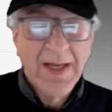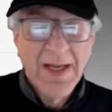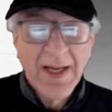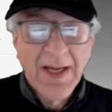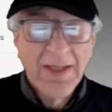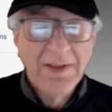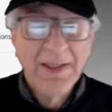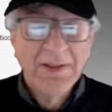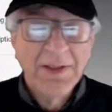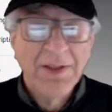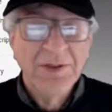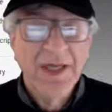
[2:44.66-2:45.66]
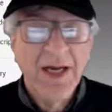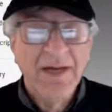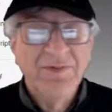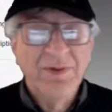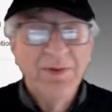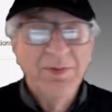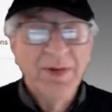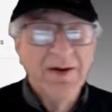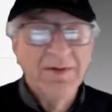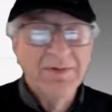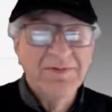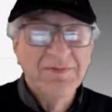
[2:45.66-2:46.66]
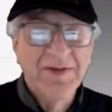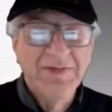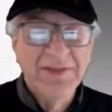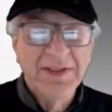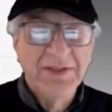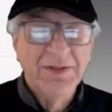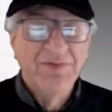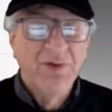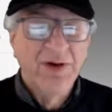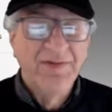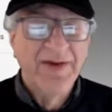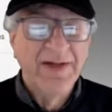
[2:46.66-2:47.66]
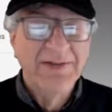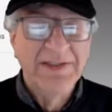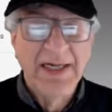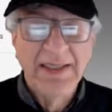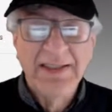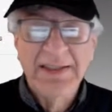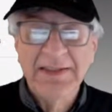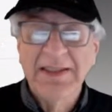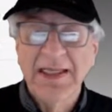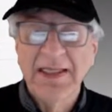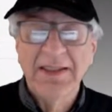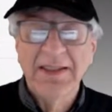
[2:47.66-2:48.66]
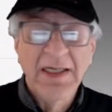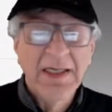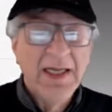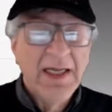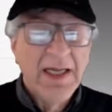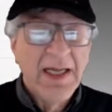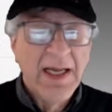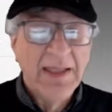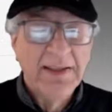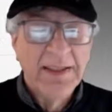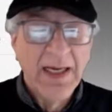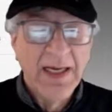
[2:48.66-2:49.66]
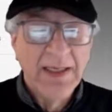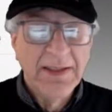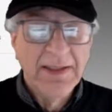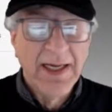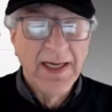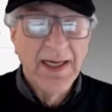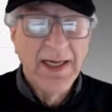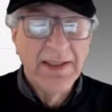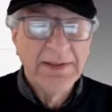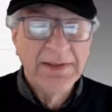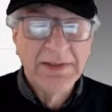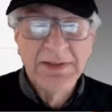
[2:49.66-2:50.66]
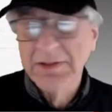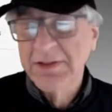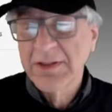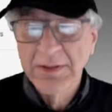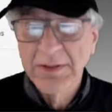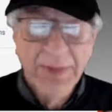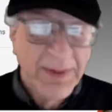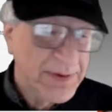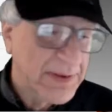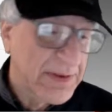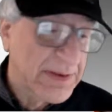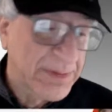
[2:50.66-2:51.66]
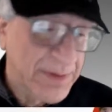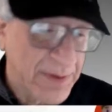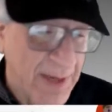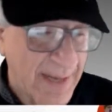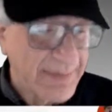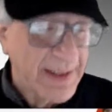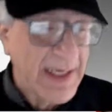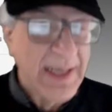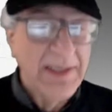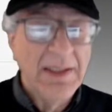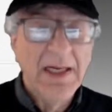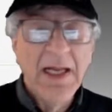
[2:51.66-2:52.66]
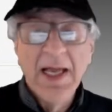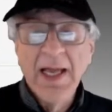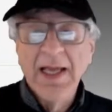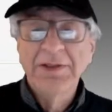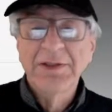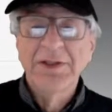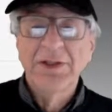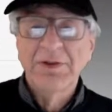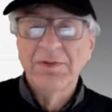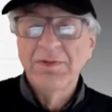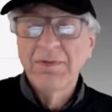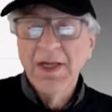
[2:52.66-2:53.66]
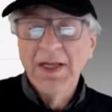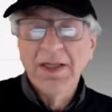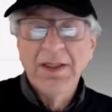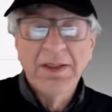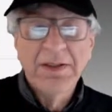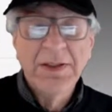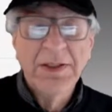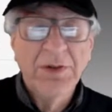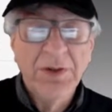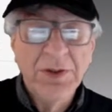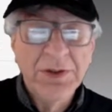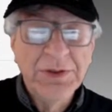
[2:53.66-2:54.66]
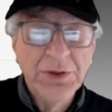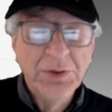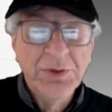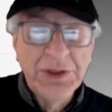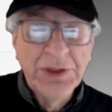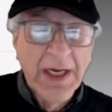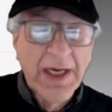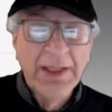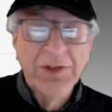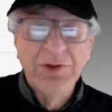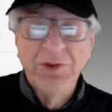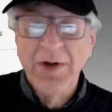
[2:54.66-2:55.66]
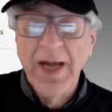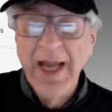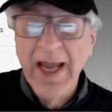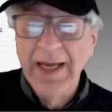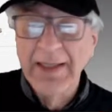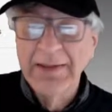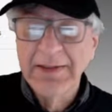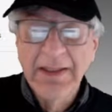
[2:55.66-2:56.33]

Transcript: And that goes on for about 45 seconds, and at the end I ask people to subscribe again. And so in order to change or add